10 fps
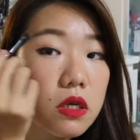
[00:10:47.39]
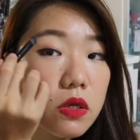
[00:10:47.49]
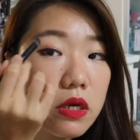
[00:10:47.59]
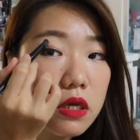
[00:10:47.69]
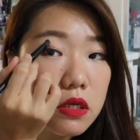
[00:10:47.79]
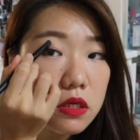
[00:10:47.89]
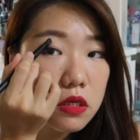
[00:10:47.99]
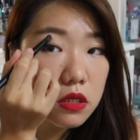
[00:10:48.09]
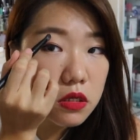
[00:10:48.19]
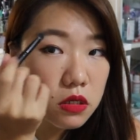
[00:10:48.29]
you can
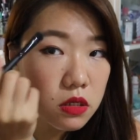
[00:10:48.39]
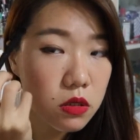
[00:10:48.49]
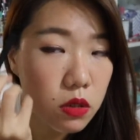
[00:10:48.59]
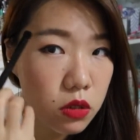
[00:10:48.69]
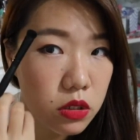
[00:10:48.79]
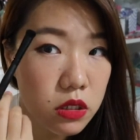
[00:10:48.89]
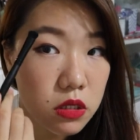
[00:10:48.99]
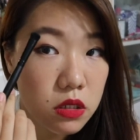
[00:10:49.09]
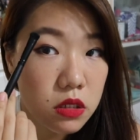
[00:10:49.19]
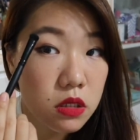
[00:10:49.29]
use to,
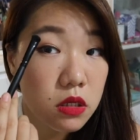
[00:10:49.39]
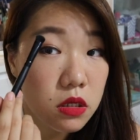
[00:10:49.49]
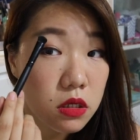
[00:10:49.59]
just